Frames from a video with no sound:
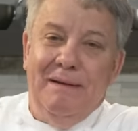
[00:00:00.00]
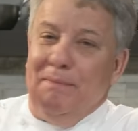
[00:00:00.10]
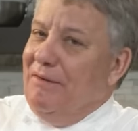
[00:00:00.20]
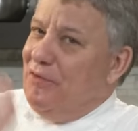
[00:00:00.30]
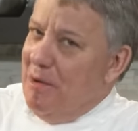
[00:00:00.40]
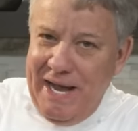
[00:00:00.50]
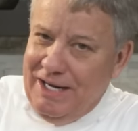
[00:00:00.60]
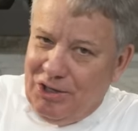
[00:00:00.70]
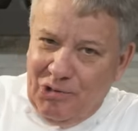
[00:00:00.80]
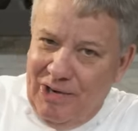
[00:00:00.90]
But if you
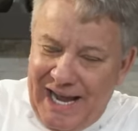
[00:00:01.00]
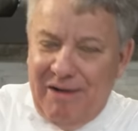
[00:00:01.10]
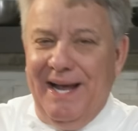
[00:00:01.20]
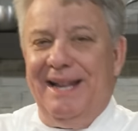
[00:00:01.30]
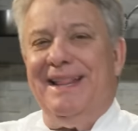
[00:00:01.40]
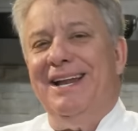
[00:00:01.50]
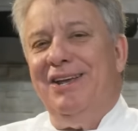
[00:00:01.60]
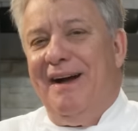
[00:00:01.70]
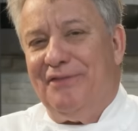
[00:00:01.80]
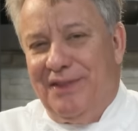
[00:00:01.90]
made it too liquid, then
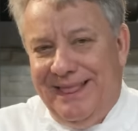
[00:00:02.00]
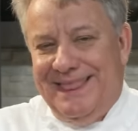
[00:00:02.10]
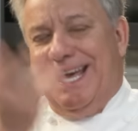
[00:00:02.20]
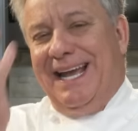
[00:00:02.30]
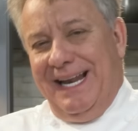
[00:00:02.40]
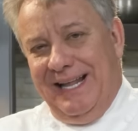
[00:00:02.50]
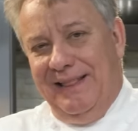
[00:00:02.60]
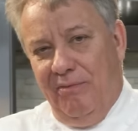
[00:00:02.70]
you have to thicken it